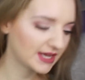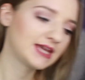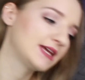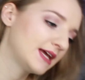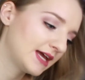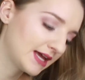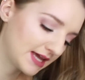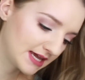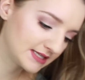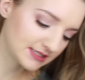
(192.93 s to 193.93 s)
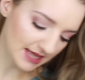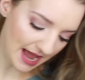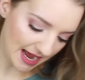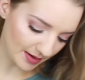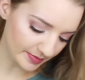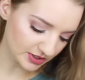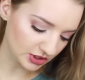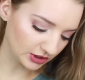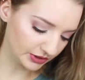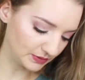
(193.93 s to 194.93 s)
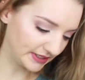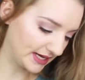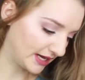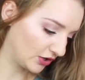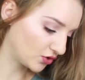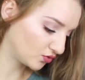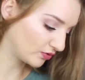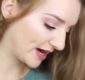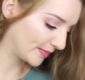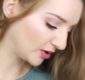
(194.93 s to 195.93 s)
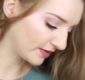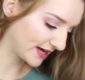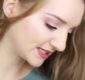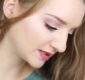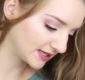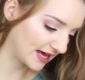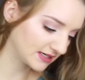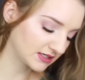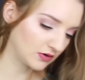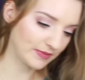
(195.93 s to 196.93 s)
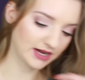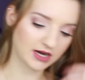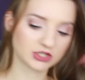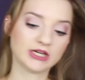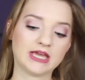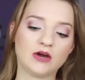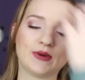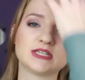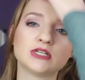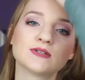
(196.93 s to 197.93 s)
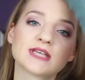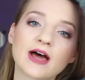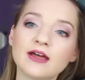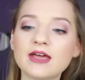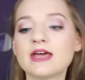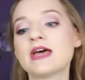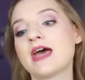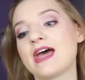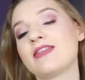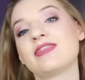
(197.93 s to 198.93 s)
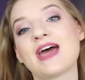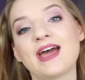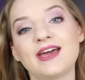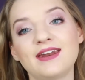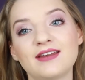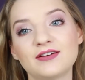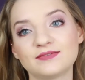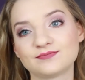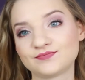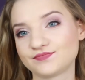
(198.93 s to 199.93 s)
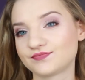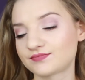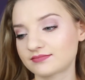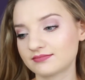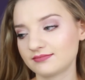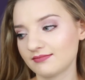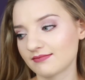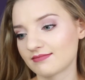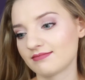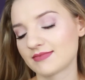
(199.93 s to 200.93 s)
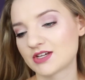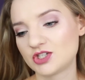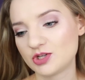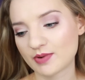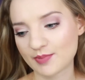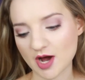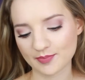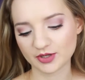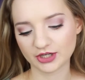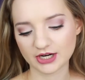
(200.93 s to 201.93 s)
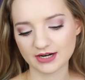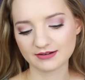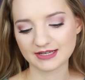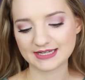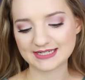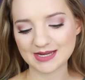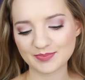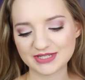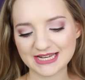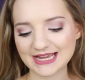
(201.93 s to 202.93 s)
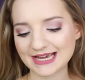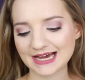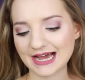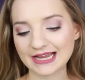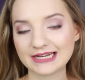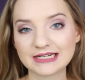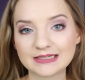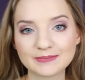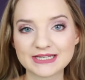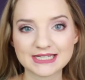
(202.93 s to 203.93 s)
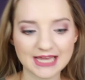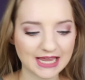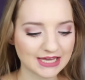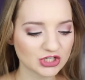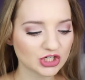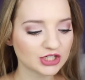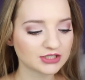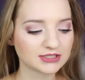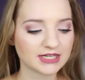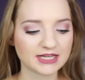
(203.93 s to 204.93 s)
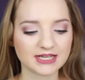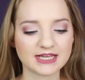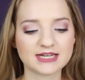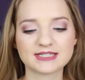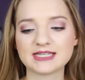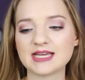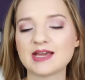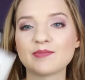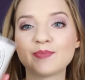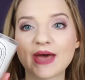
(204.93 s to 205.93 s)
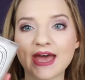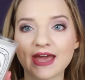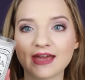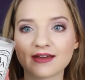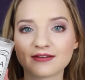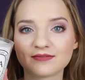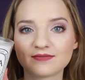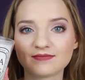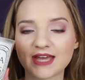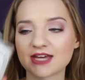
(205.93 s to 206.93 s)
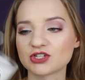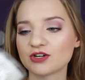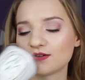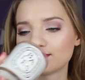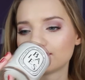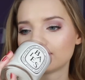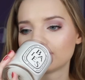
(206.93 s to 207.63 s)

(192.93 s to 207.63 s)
it's absolutely incredible, that scent. Oh my gosh, I can't wait to use that. And then super popular Diptyque item. It's a candle. It is the Bay candle,